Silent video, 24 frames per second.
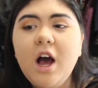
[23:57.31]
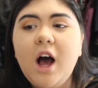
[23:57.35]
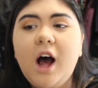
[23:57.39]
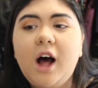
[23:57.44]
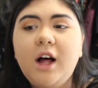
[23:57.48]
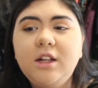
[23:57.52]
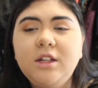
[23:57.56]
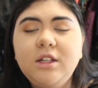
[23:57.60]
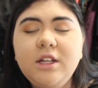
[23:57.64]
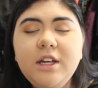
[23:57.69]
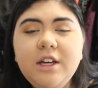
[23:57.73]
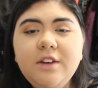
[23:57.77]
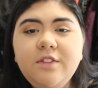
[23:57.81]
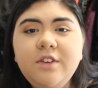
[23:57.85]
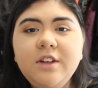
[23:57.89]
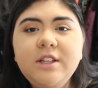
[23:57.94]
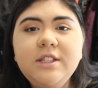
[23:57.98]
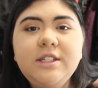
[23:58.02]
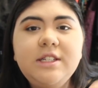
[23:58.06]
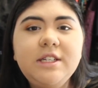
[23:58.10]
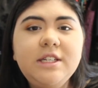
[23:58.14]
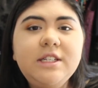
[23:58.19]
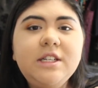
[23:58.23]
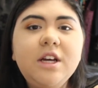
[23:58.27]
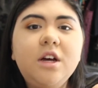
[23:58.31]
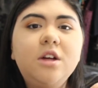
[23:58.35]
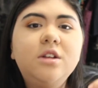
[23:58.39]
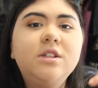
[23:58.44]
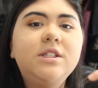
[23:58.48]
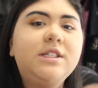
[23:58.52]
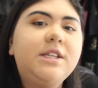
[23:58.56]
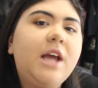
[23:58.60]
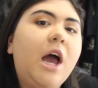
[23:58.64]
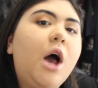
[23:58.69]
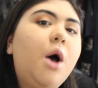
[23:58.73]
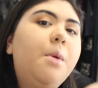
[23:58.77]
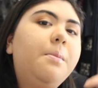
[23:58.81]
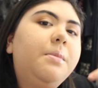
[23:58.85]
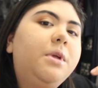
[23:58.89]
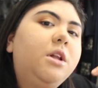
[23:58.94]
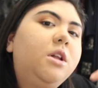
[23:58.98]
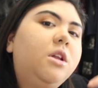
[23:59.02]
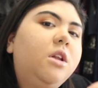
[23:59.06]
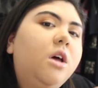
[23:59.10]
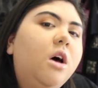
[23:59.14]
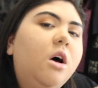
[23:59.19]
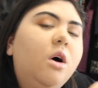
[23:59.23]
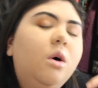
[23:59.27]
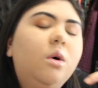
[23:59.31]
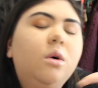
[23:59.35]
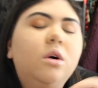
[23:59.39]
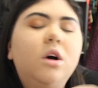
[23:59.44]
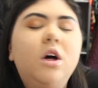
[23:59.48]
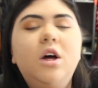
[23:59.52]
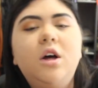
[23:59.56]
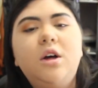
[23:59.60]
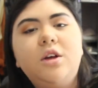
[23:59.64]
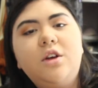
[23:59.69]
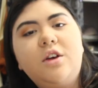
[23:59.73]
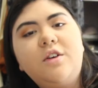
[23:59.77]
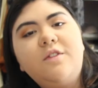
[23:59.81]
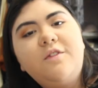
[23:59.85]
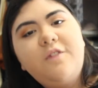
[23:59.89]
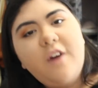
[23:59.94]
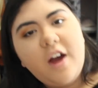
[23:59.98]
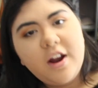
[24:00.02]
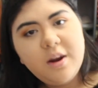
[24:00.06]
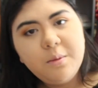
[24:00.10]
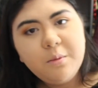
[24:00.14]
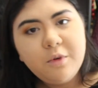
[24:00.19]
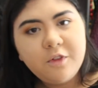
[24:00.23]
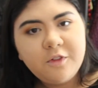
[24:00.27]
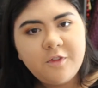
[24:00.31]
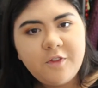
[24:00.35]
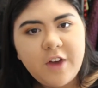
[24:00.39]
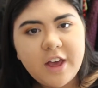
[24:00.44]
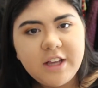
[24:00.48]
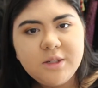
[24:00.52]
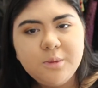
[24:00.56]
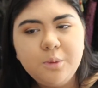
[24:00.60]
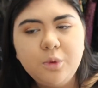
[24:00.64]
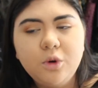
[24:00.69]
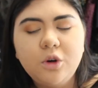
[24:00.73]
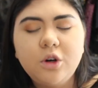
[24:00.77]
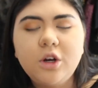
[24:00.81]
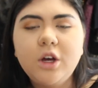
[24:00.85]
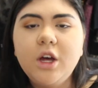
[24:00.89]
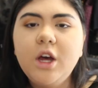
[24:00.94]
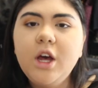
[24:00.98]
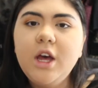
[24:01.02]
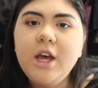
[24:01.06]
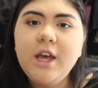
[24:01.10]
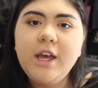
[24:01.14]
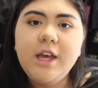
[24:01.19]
I'll leave his details down below. You can find him on Facebook.